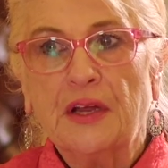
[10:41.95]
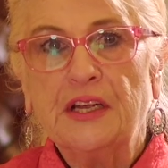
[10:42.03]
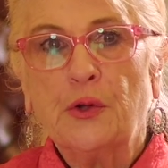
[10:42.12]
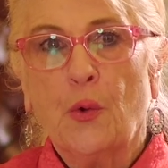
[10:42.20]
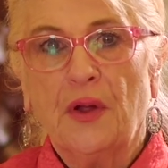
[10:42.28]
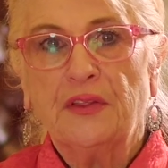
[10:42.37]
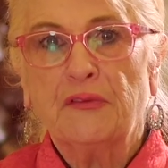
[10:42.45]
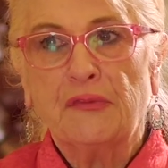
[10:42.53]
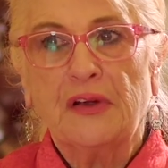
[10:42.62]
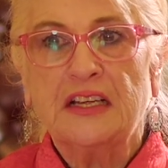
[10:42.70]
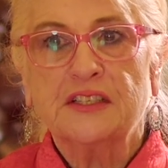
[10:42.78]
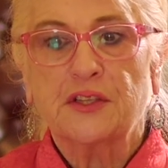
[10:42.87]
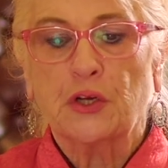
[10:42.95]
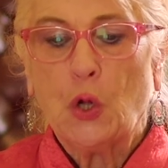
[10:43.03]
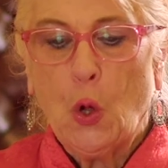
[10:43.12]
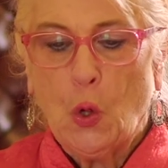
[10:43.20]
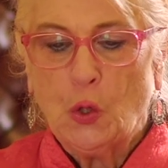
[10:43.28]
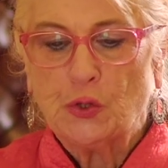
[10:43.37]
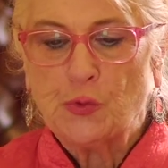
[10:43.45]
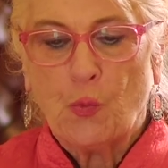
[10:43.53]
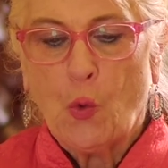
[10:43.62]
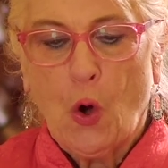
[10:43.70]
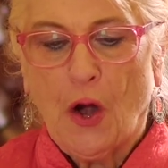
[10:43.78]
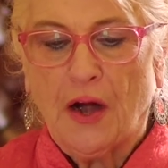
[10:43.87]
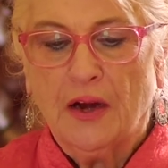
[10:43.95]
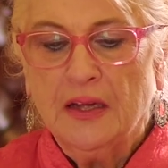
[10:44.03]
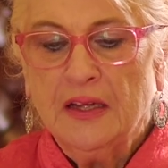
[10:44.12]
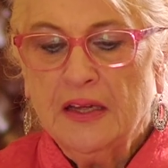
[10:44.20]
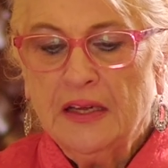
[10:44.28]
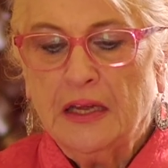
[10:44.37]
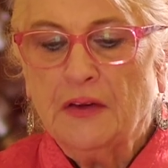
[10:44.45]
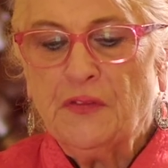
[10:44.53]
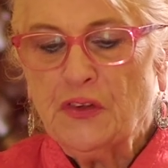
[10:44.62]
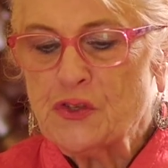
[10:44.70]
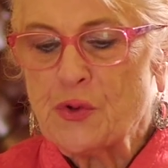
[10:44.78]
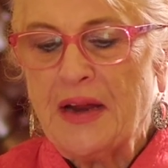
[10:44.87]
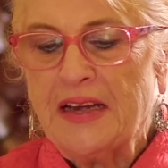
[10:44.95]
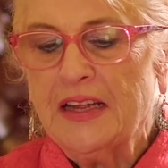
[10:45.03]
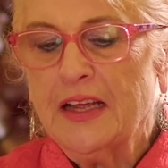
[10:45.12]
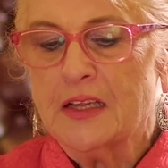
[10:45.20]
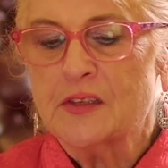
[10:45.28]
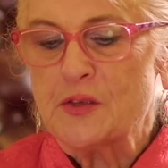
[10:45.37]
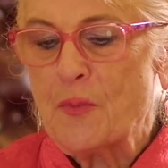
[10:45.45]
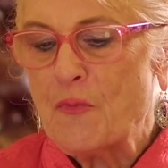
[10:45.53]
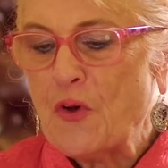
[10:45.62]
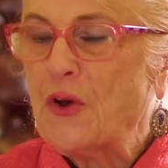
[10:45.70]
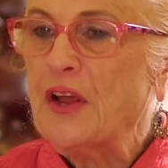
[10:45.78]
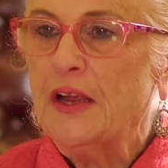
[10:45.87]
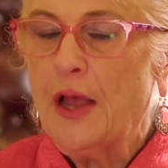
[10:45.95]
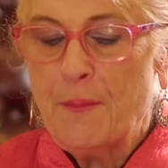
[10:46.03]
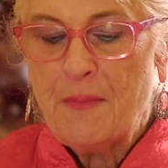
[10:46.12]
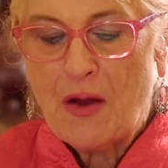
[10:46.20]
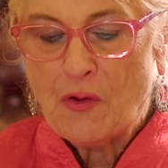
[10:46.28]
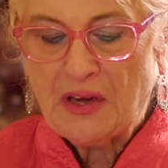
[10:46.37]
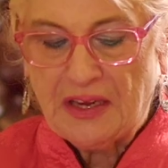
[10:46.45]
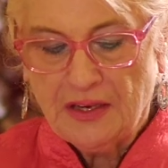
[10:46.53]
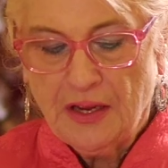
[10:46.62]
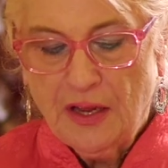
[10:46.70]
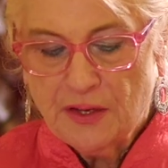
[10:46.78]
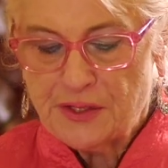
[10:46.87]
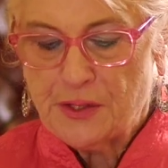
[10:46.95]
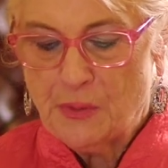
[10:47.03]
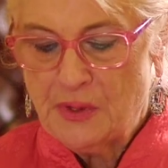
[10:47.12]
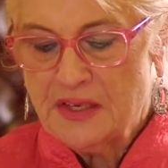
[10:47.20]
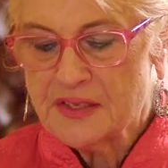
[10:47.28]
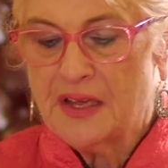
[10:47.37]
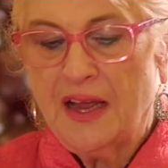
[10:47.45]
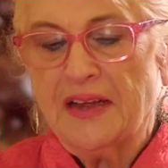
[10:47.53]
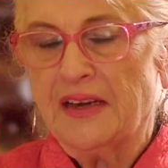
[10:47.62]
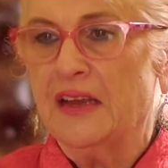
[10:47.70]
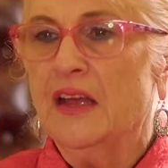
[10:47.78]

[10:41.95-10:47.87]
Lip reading: He coined the phrase the Cold War, infiltrating and subverting American society.